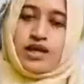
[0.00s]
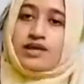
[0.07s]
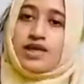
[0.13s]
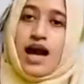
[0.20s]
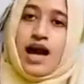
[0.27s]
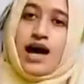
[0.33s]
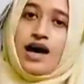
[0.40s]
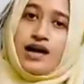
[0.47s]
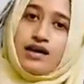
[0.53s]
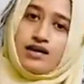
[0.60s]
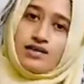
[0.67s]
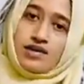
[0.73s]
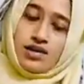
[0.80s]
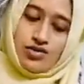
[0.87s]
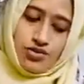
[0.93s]
The
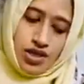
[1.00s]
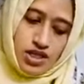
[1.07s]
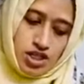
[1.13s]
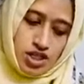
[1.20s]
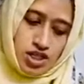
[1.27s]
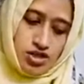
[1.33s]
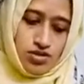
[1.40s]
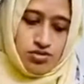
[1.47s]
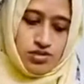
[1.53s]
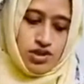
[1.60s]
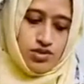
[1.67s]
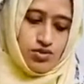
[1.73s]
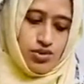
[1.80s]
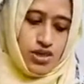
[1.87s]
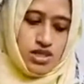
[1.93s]
higher the ratio, the
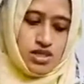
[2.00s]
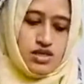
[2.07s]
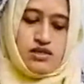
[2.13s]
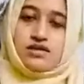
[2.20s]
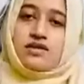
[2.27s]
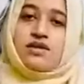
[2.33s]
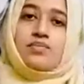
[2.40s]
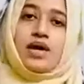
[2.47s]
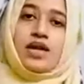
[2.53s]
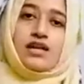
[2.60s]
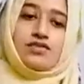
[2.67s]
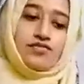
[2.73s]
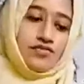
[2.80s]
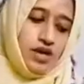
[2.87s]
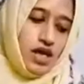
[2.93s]
greater the
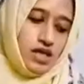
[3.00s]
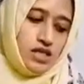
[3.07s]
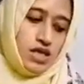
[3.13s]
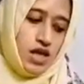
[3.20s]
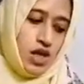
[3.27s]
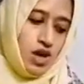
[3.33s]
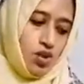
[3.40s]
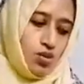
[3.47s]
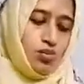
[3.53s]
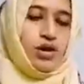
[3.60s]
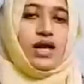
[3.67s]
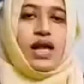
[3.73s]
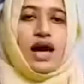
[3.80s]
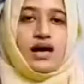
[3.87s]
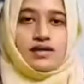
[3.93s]
benefit
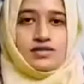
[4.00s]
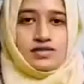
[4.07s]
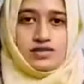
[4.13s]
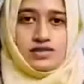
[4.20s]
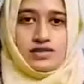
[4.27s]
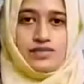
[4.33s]
will earn.